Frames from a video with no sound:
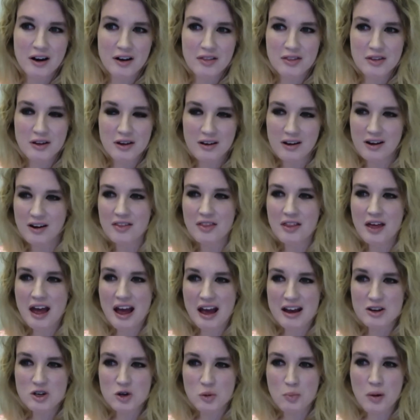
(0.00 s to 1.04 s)
on the on the
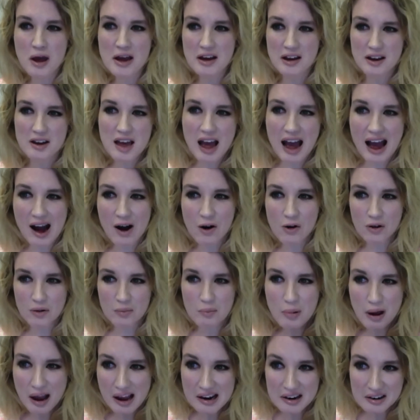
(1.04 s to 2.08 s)
head to make a cowl
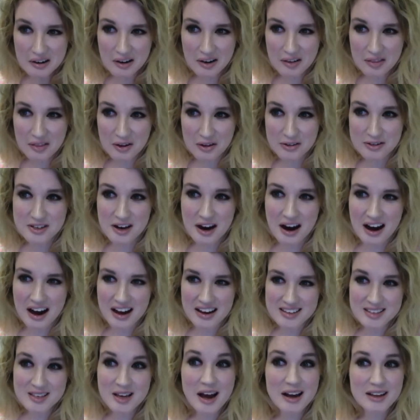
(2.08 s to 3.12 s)
and painted on those eyes.